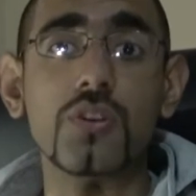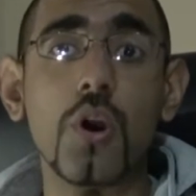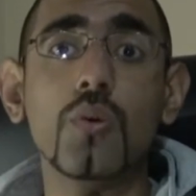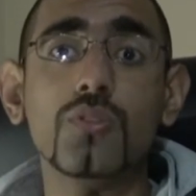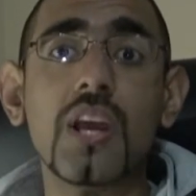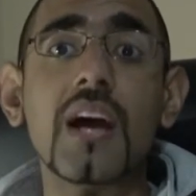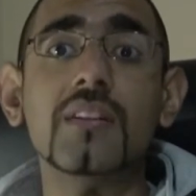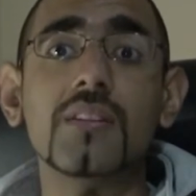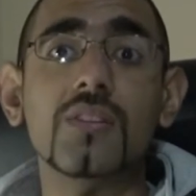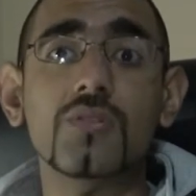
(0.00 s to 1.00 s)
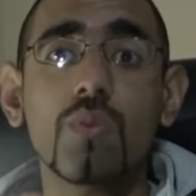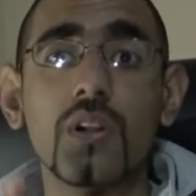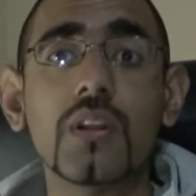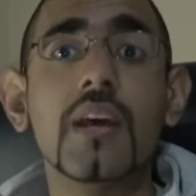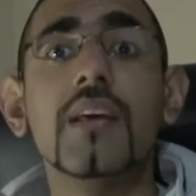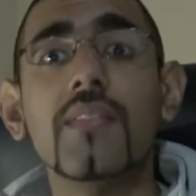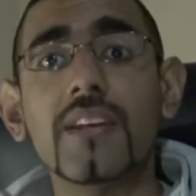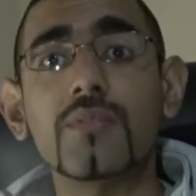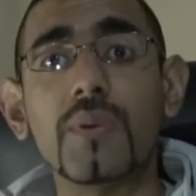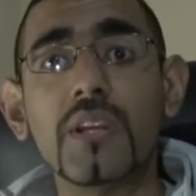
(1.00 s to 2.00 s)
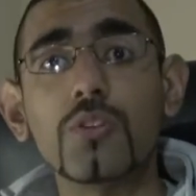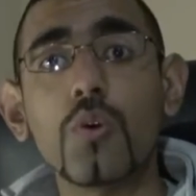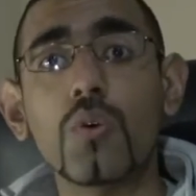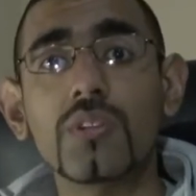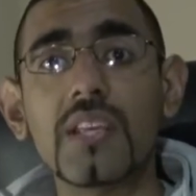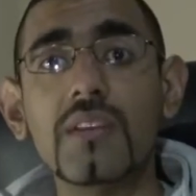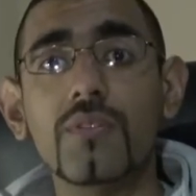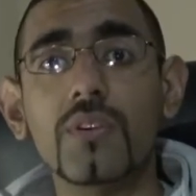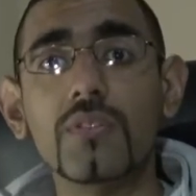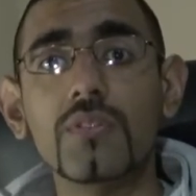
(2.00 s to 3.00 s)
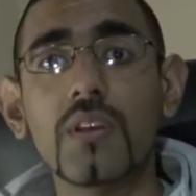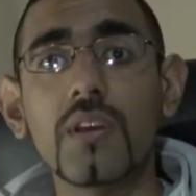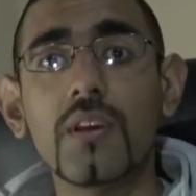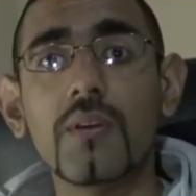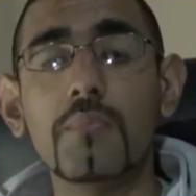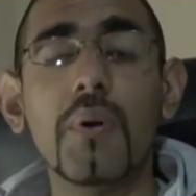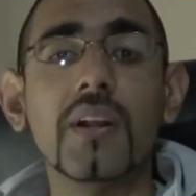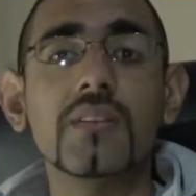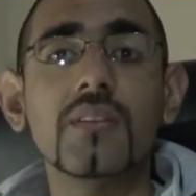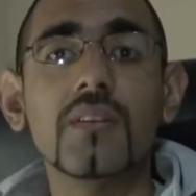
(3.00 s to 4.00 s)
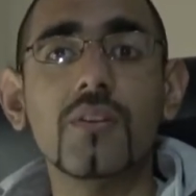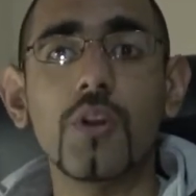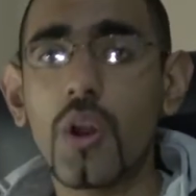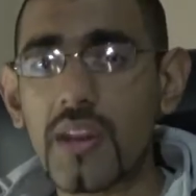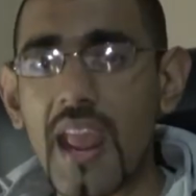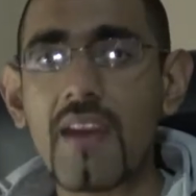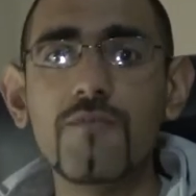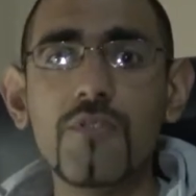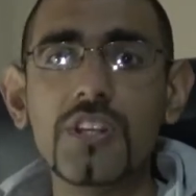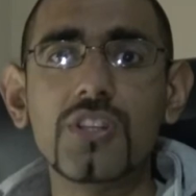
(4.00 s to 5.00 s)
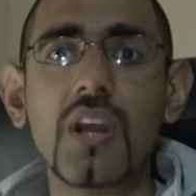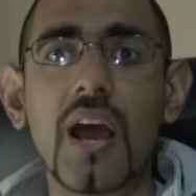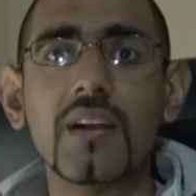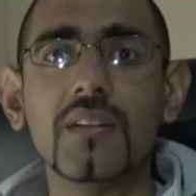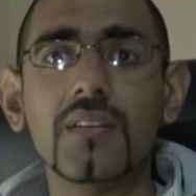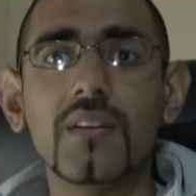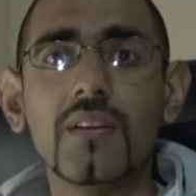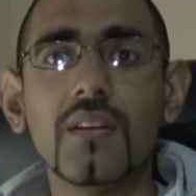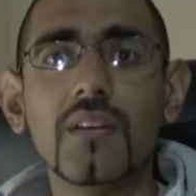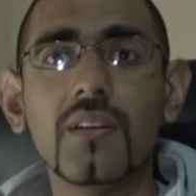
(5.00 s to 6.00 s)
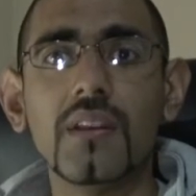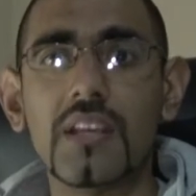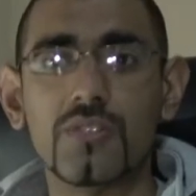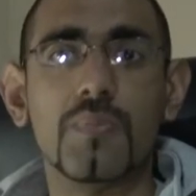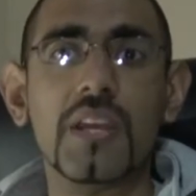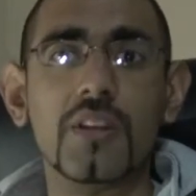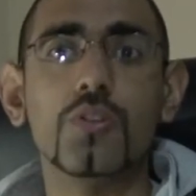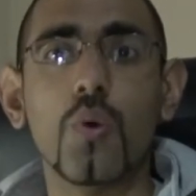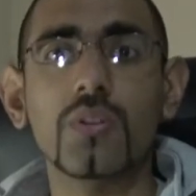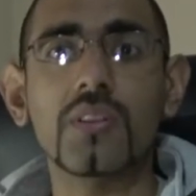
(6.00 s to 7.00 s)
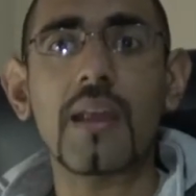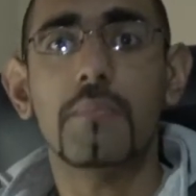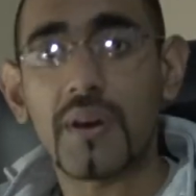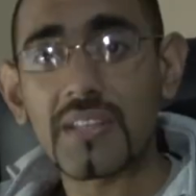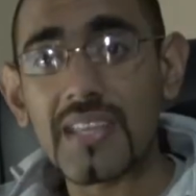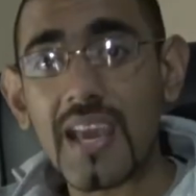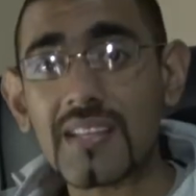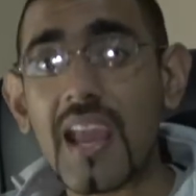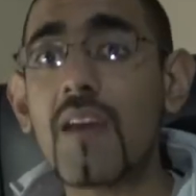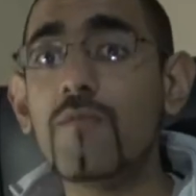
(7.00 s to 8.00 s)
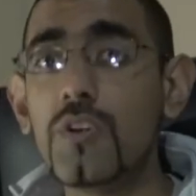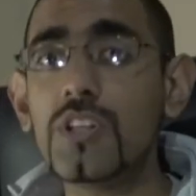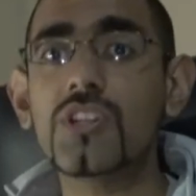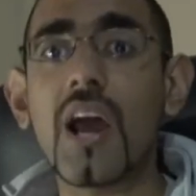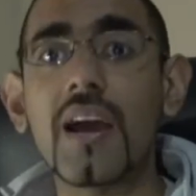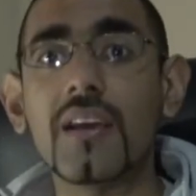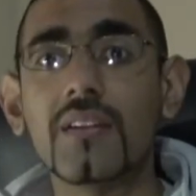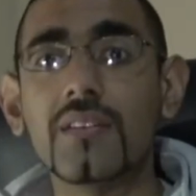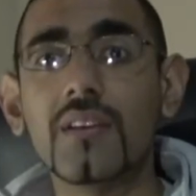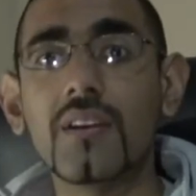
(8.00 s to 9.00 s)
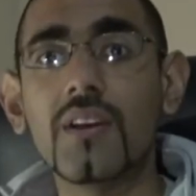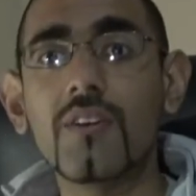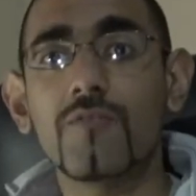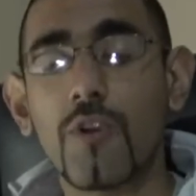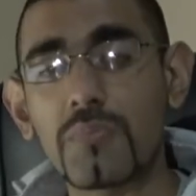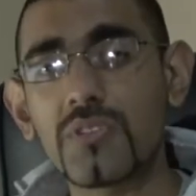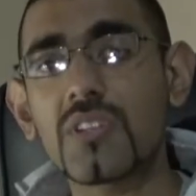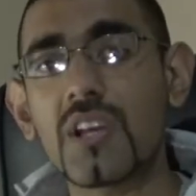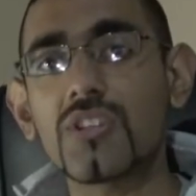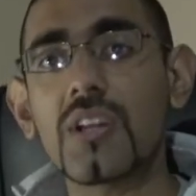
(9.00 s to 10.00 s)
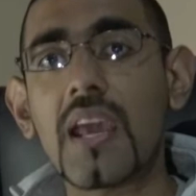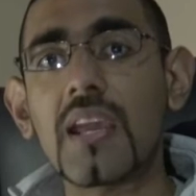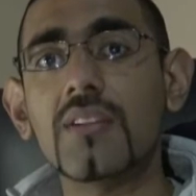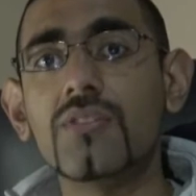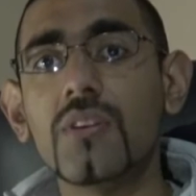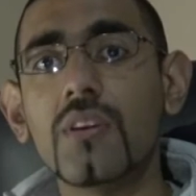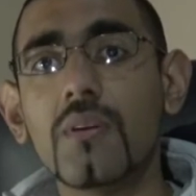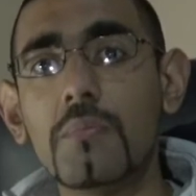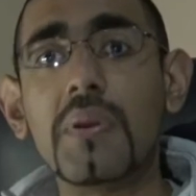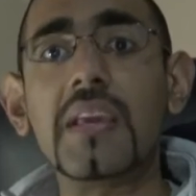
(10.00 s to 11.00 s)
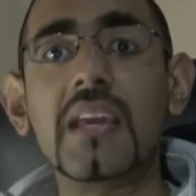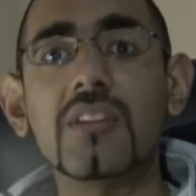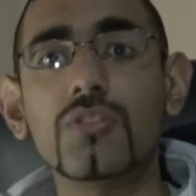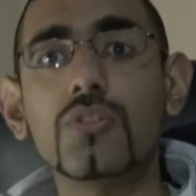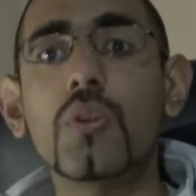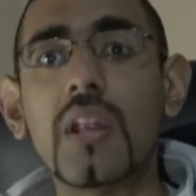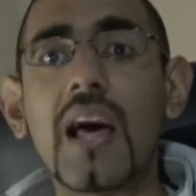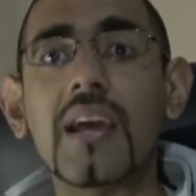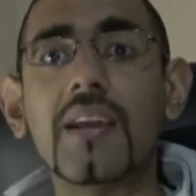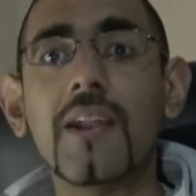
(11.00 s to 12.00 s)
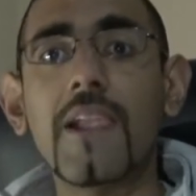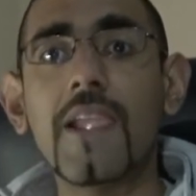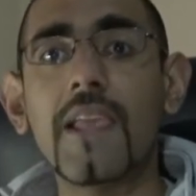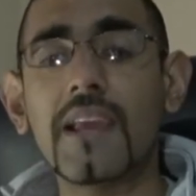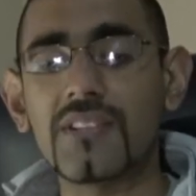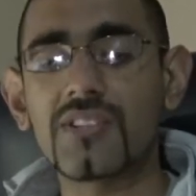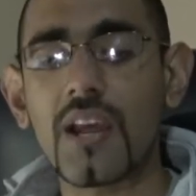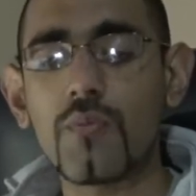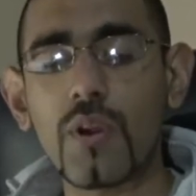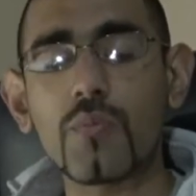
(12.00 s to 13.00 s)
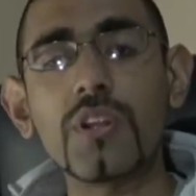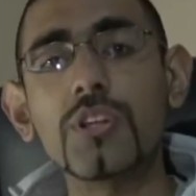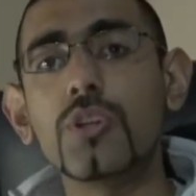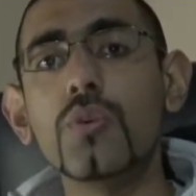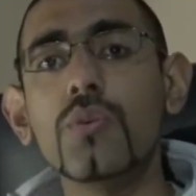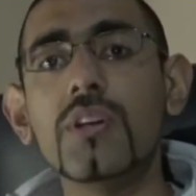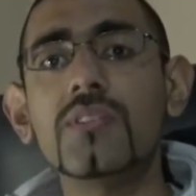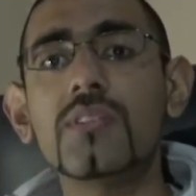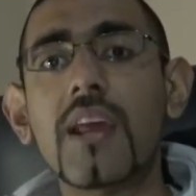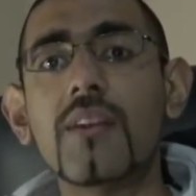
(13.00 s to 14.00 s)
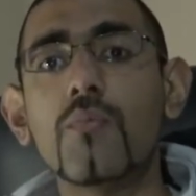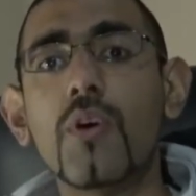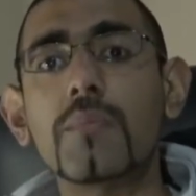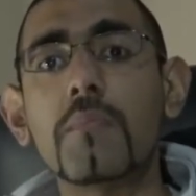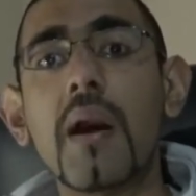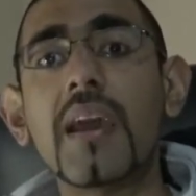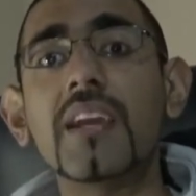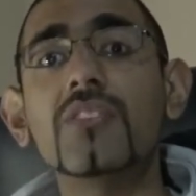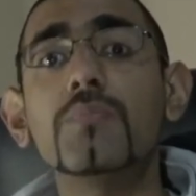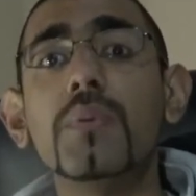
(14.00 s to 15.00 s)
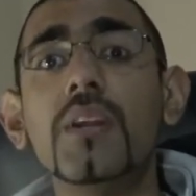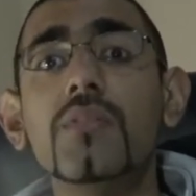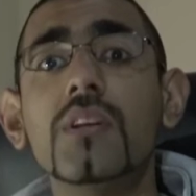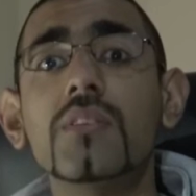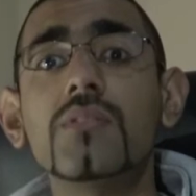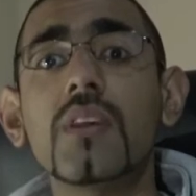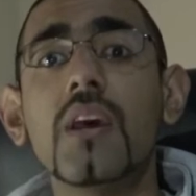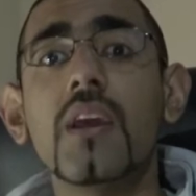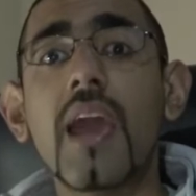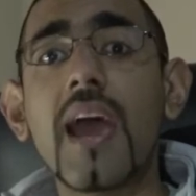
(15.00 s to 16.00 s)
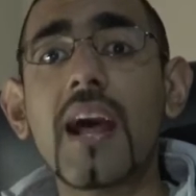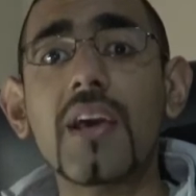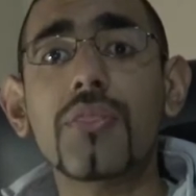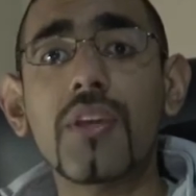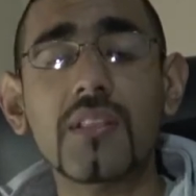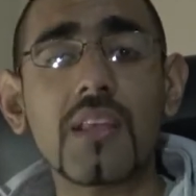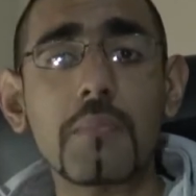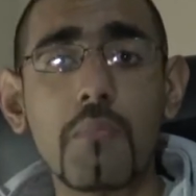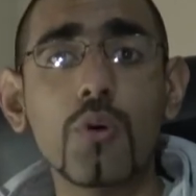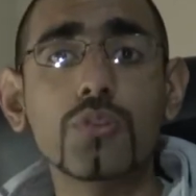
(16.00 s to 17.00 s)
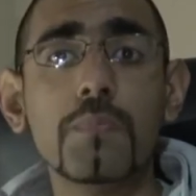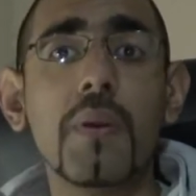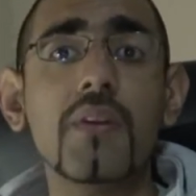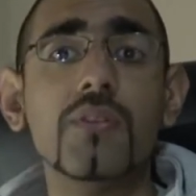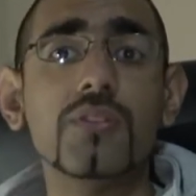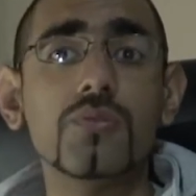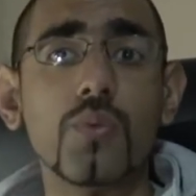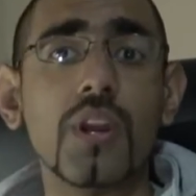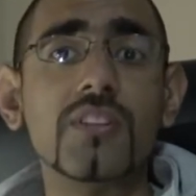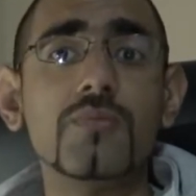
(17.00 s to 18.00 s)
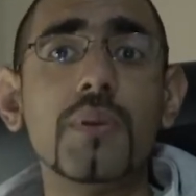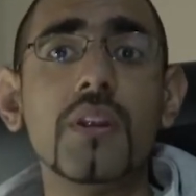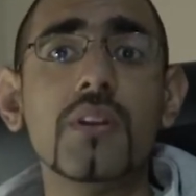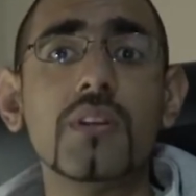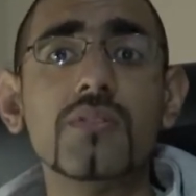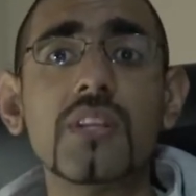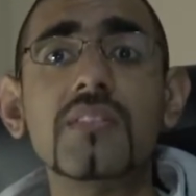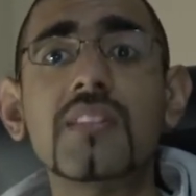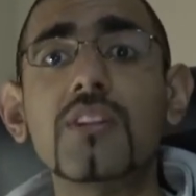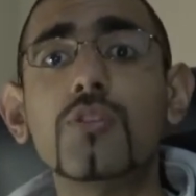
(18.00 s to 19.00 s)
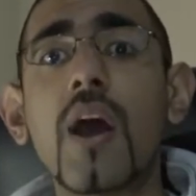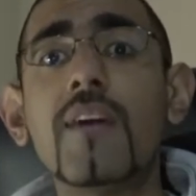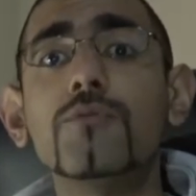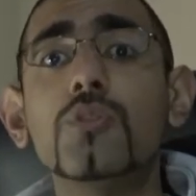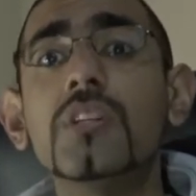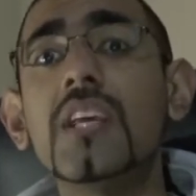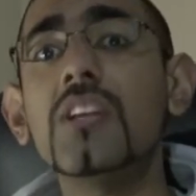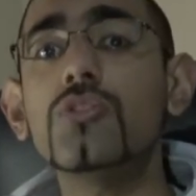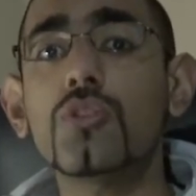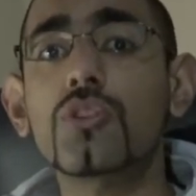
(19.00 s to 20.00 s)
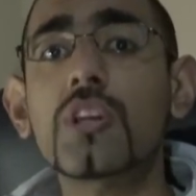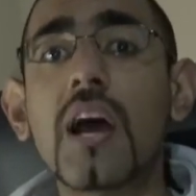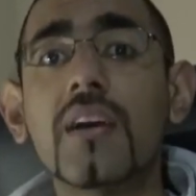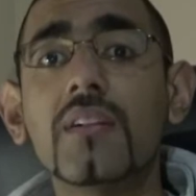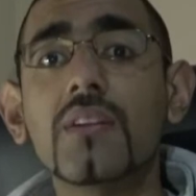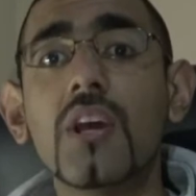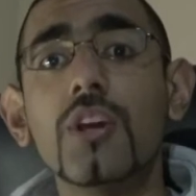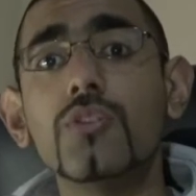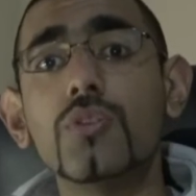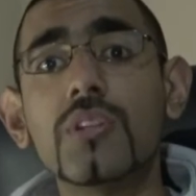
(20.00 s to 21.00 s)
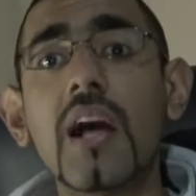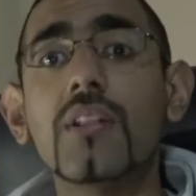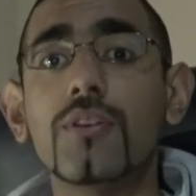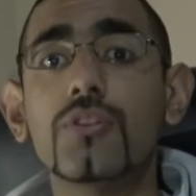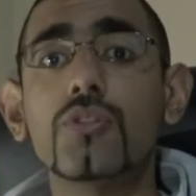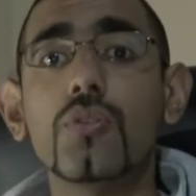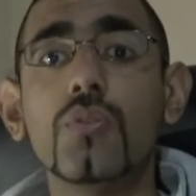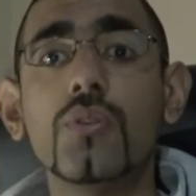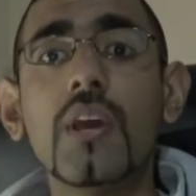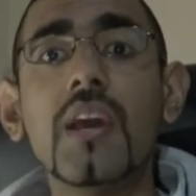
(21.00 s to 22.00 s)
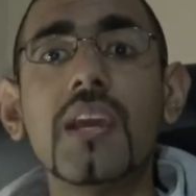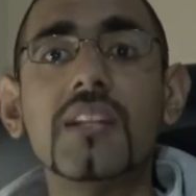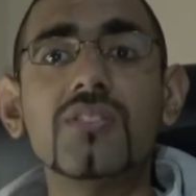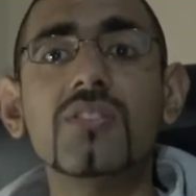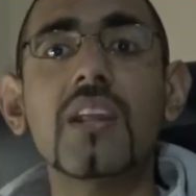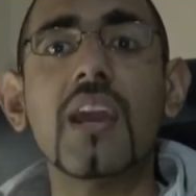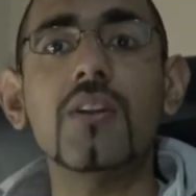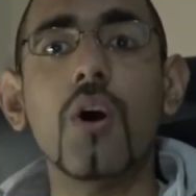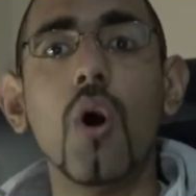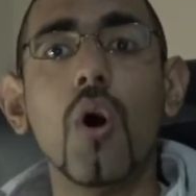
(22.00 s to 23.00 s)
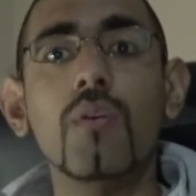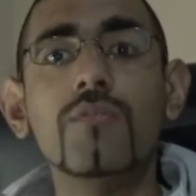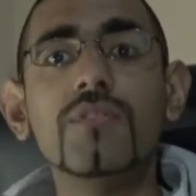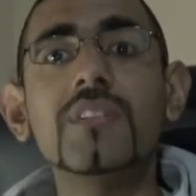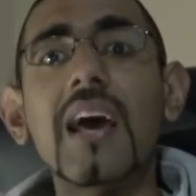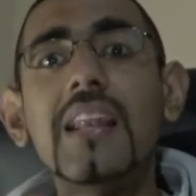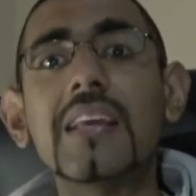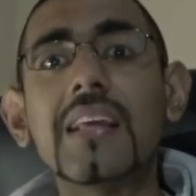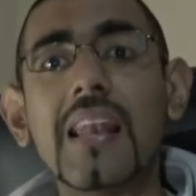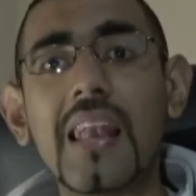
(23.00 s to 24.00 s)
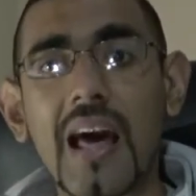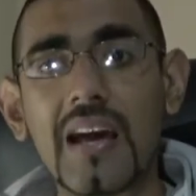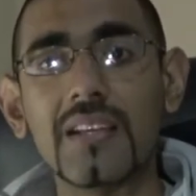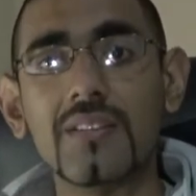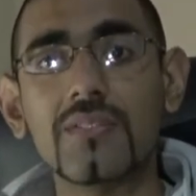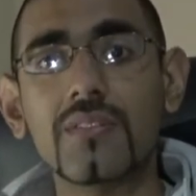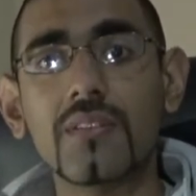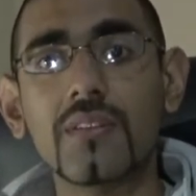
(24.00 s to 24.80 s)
no child in this world that's being taught evils, but not every child is being taught that. But yet every child from such an age begins to lie. Instead, what we do is, and what my experience, and I think that most parents would experience, is that you have to teach your child to tell the truth instead of telling lies.